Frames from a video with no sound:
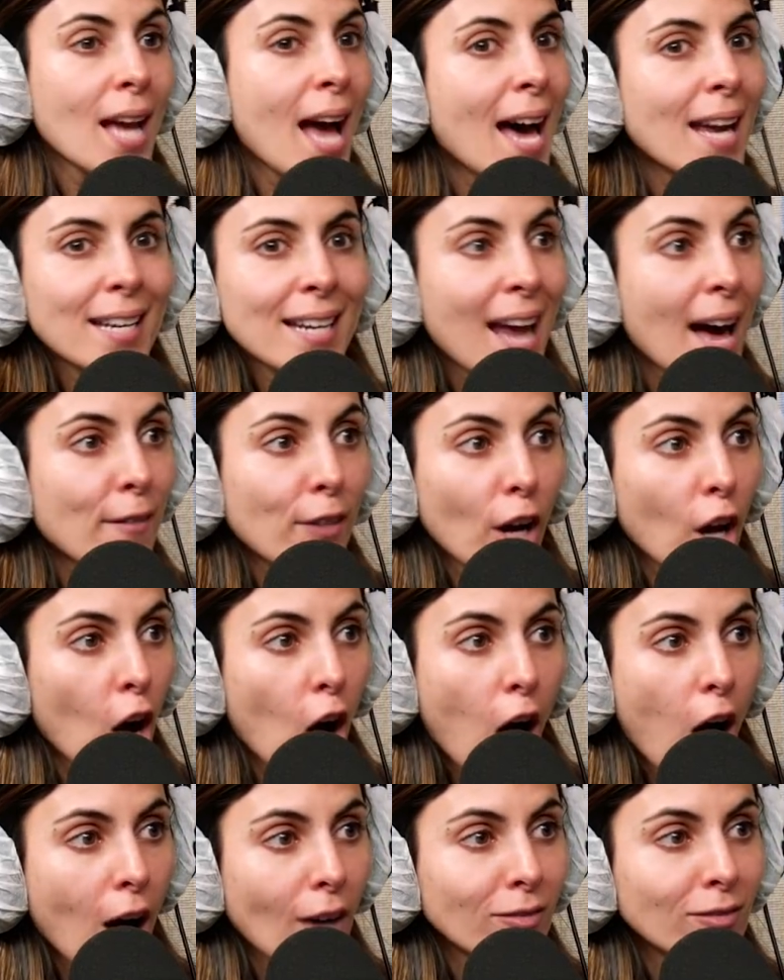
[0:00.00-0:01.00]
hadn't have a
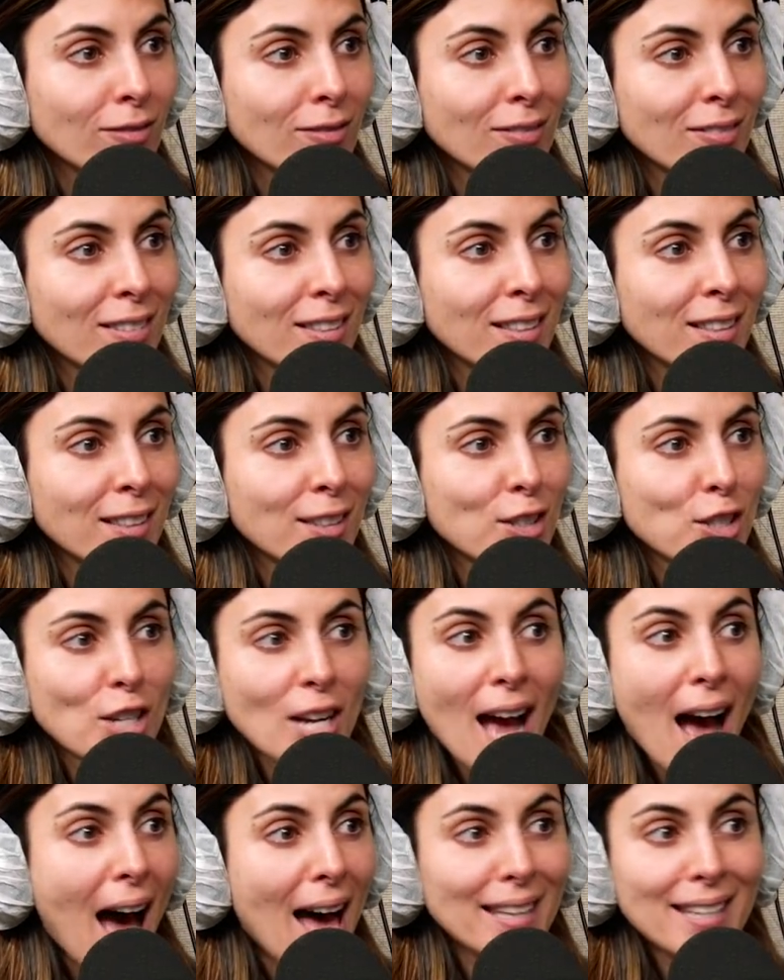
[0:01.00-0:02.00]
cough.
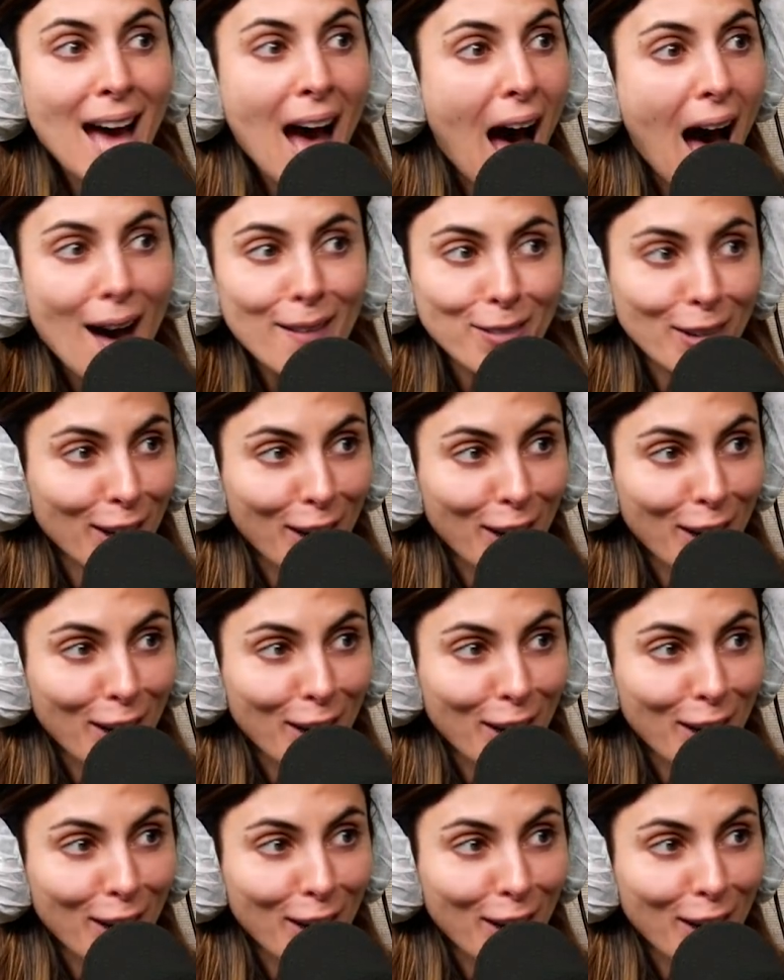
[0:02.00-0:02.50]
She hadn't have a